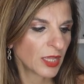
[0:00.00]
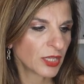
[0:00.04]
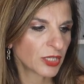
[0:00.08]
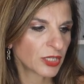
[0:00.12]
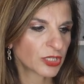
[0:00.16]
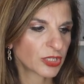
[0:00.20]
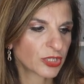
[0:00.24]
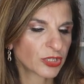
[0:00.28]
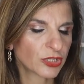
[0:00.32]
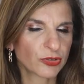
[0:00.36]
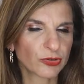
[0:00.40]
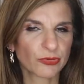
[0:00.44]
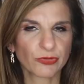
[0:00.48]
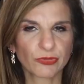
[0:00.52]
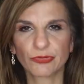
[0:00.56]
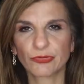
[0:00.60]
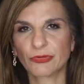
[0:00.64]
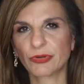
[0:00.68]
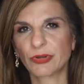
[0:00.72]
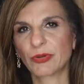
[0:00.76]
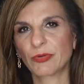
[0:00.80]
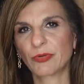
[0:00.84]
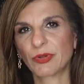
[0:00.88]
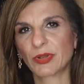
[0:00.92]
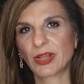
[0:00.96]
So
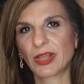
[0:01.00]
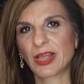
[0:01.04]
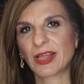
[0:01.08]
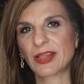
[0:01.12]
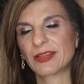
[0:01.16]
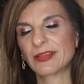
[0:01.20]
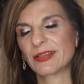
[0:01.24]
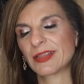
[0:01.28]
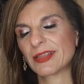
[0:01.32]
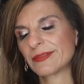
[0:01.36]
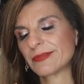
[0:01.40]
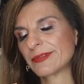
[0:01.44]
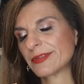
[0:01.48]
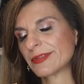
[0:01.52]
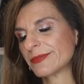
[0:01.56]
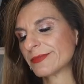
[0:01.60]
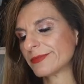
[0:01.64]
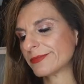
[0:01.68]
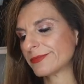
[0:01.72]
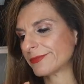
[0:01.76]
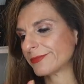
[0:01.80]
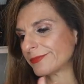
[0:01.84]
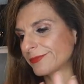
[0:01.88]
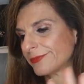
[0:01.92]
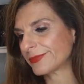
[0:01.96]
I
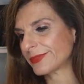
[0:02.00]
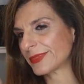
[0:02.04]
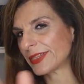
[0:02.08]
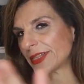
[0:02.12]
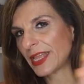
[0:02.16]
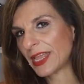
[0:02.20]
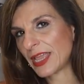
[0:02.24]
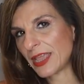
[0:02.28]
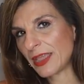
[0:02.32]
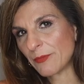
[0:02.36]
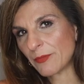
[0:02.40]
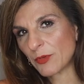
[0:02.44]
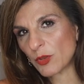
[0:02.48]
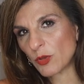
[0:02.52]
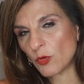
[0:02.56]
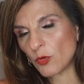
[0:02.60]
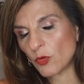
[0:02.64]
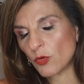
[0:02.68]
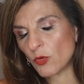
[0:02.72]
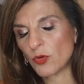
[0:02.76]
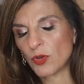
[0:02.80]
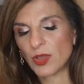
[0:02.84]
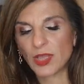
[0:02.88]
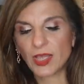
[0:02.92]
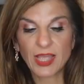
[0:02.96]
let him
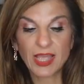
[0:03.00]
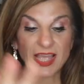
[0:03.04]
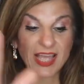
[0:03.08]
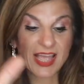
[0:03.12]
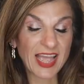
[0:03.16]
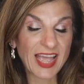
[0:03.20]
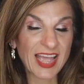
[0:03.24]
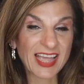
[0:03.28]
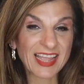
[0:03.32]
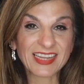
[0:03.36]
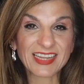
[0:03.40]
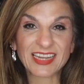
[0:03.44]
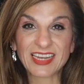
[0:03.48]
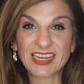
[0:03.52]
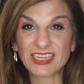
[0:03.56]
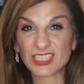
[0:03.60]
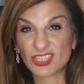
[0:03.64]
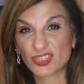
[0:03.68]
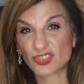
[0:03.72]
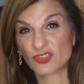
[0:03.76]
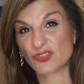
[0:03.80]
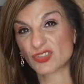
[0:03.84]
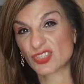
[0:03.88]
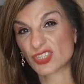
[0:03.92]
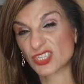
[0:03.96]
go, and then I
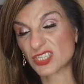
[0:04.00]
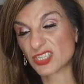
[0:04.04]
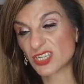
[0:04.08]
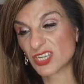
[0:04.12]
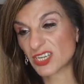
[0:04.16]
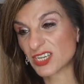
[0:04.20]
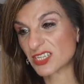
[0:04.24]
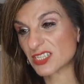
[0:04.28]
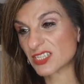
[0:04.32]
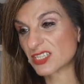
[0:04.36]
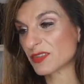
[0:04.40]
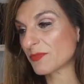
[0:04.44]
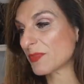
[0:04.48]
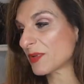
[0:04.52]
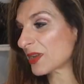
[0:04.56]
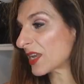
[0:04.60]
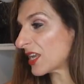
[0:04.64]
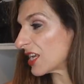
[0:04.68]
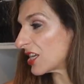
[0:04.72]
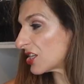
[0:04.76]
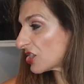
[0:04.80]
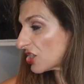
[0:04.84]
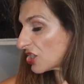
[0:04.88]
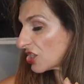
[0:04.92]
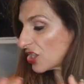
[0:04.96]
just got stuck into my
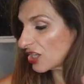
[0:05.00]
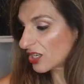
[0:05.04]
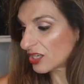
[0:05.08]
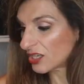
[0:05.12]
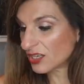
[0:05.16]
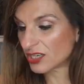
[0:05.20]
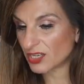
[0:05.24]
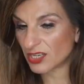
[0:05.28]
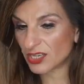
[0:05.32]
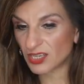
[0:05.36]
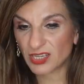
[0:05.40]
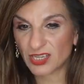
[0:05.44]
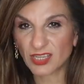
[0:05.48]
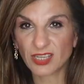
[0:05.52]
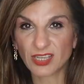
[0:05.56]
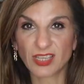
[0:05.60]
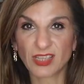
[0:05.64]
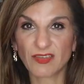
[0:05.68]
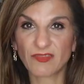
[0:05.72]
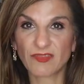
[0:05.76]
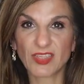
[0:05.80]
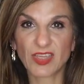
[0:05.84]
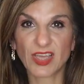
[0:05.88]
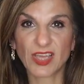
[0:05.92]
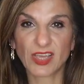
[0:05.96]
kitchen,
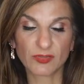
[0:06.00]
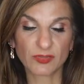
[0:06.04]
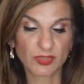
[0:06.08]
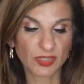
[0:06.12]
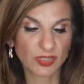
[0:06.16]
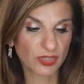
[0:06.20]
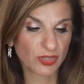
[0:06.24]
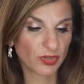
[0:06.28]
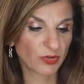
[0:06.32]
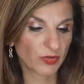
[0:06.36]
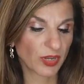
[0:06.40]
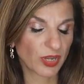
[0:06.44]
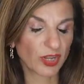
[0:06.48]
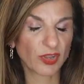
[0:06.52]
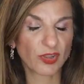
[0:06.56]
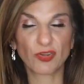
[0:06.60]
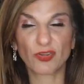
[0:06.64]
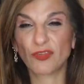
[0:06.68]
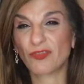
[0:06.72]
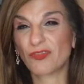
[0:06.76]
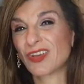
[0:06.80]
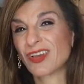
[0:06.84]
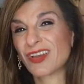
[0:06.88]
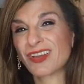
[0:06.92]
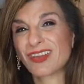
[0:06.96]
give the house a quick
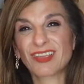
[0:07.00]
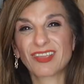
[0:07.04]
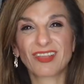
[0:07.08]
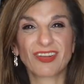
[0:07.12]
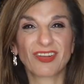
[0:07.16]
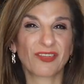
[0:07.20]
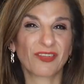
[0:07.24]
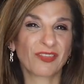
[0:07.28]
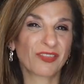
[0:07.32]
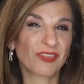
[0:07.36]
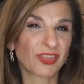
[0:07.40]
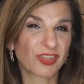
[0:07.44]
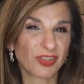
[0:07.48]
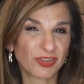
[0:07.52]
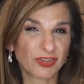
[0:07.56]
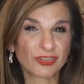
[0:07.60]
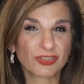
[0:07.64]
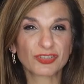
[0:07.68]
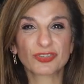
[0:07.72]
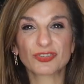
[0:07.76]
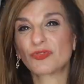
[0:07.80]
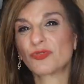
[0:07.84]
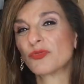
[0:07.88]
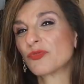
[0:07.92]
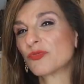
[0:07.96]
hoover, you know, the
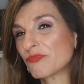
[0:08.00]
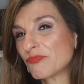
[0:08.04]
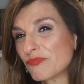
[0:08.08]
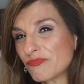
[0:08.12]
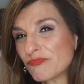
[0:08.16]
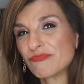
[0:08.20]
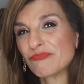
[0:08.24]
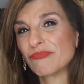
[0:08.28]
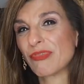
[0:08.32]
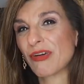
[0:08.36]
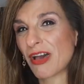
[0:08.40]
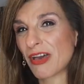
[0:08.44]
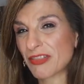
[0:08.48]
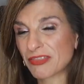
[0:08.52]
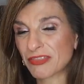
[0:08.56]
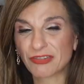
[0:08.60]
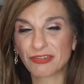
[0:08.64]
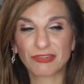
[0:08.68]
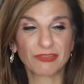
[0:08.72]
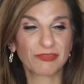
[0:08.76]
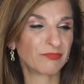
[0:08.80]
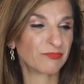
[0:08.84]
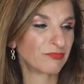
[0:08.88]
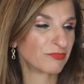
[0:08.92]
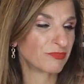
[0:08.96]
usual
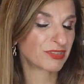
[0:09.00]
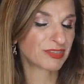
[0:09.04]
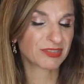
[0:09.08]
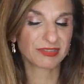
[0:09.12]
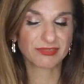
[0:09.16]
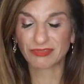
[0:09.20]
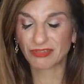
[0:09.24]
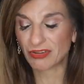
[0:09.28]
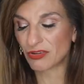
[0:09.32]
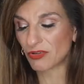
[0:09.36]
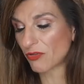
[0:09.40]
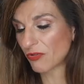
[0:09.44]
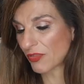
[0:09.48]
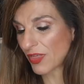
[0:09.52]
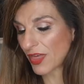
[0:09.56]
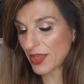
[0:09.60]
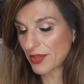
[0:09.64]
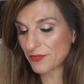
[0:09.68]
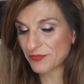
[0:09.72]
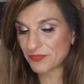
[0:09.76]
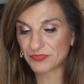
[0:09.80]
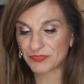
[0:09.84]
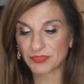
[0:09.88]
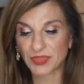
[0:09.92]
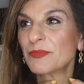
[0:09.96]
bathrooms and all that.